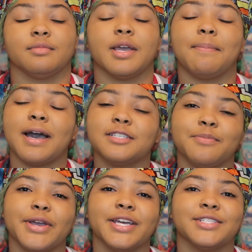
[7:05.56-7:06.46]
their
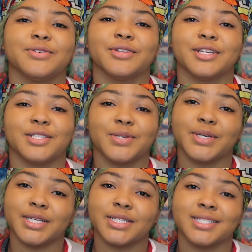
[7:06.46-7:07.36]
box braids or their
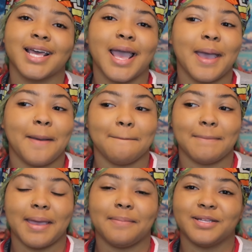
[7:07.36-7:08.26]
twists
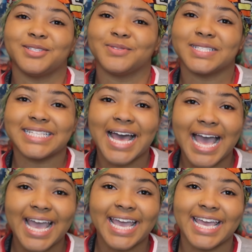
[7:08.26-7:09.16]
may be too
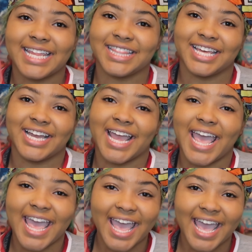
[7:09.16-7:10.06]
tight in their
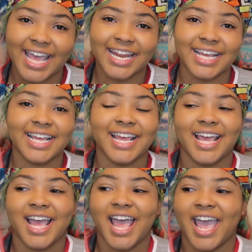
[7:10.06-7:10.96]
head,
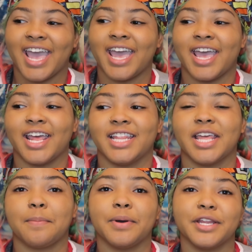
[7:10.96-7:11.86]
and
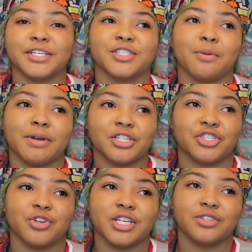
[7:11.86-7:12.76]
they're putting so much
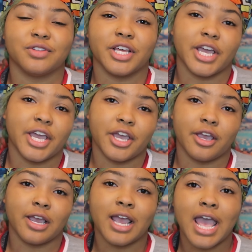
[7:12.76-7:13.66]
stress on their
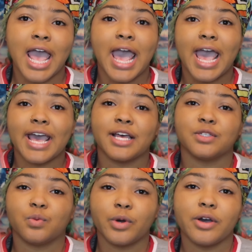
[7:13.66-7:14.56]
hair,
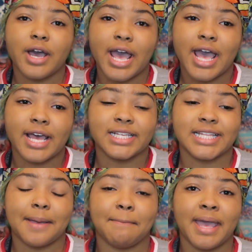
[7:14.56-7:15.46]
as well as
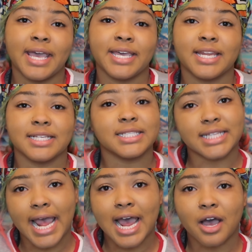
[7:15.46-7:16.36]
they may get a
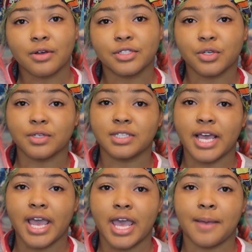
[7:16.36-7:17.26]
style. So
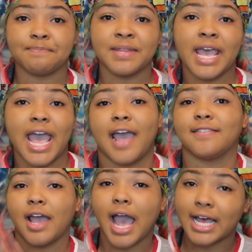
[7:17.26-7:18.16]
say
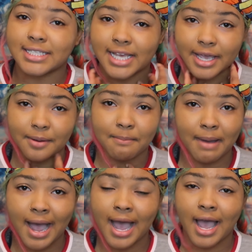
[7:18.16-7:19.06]
after I take
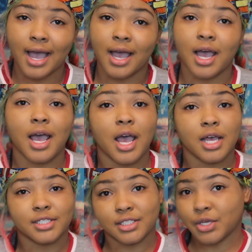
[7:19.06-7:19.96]
my
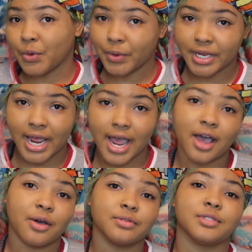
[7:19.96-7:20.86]
sewing
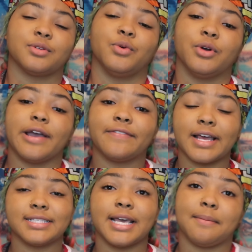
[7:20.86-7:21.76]
out, or
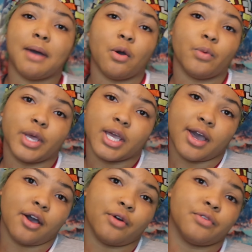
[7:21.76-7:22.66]
after I take my wig
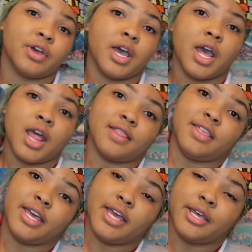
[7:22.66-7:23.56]
off,
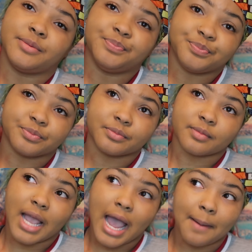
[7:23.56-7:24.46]
then
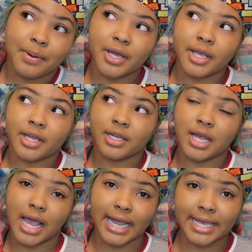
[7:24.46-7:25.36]

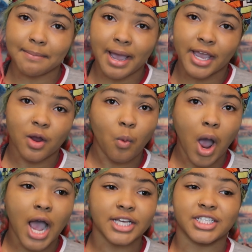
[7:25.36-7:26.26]
I get my hair
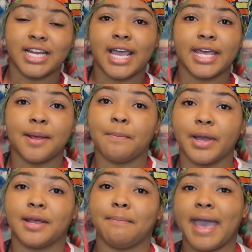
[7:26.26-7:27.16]
washed and I get it
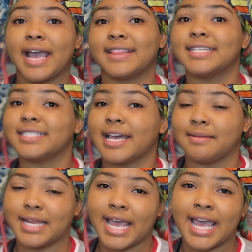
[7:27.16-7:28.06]
braided back the
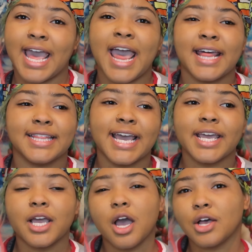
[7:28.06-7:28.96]
same day.
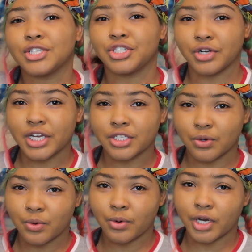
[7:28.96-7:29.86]
That can cause stress
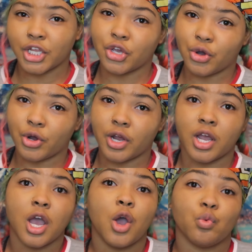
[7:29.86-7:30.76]
on
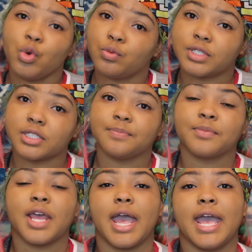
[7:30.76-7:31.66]
your roots.
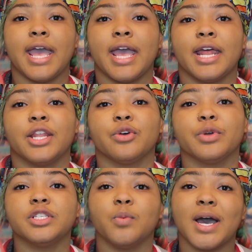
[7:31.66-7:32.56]
And the
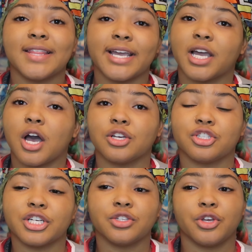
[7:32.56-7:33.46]
reason why that can cause
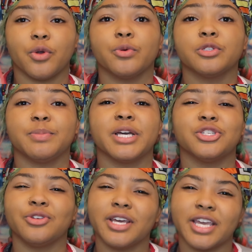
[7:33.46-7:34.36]
stress on your roots,
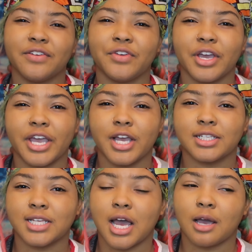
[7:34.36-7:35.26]
because you didn't give your
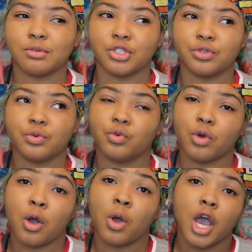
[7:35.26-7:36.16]
hair time to
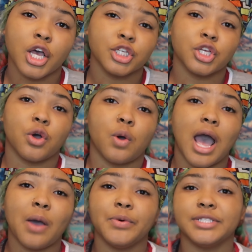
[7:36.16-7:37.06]
grow. So
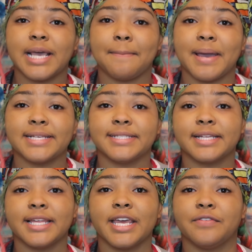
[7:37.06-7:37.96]
I would say
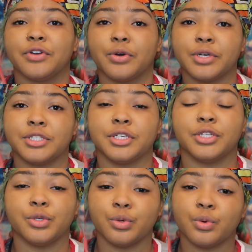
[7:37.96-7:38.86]
basically, if you're going to
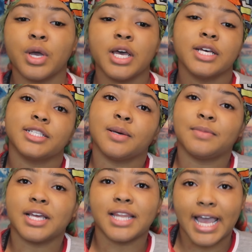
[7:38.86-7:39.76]
do
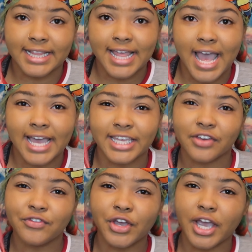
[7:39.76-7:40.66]
something like that,
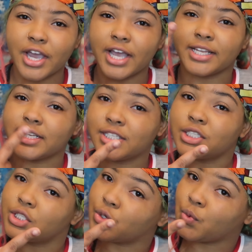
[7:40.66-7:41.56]
give your hair at
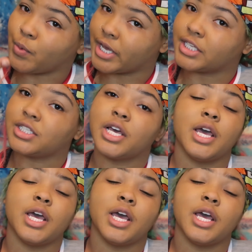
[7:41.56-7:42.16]
least 2 weeks.